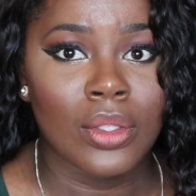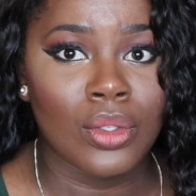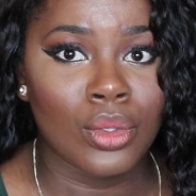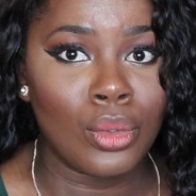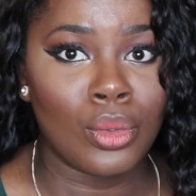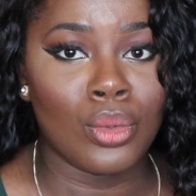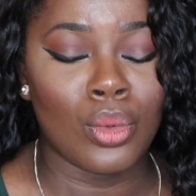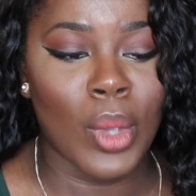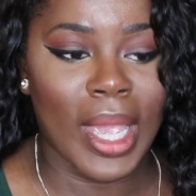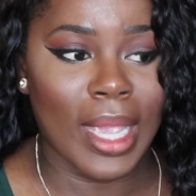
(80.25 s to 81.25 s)

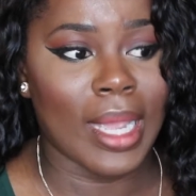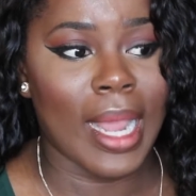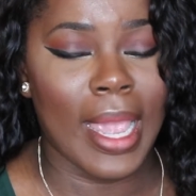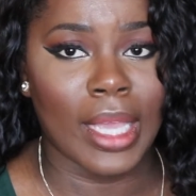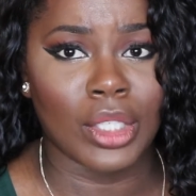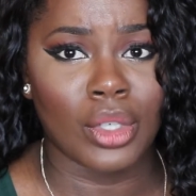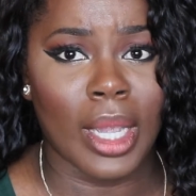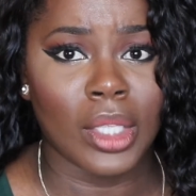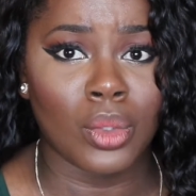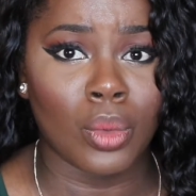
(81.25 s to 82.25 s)
to it and
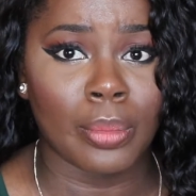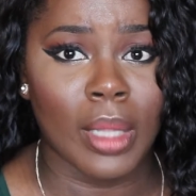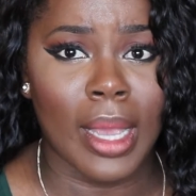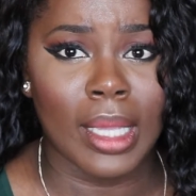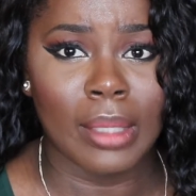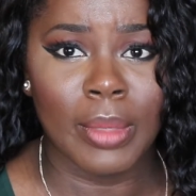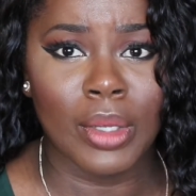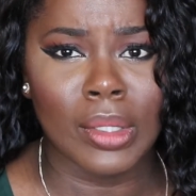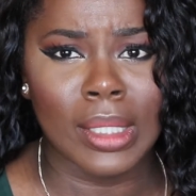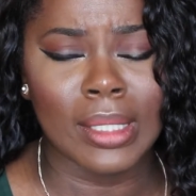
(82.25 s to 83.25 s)
trying to reply
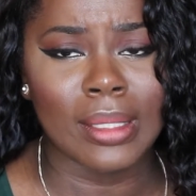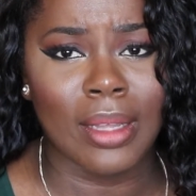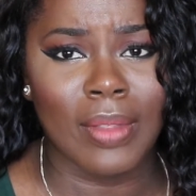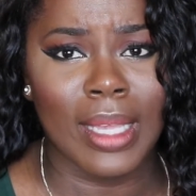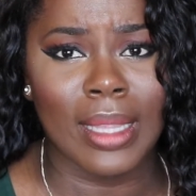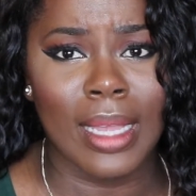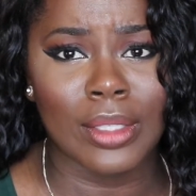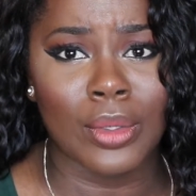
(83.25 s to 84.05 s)
emails and stuff like that.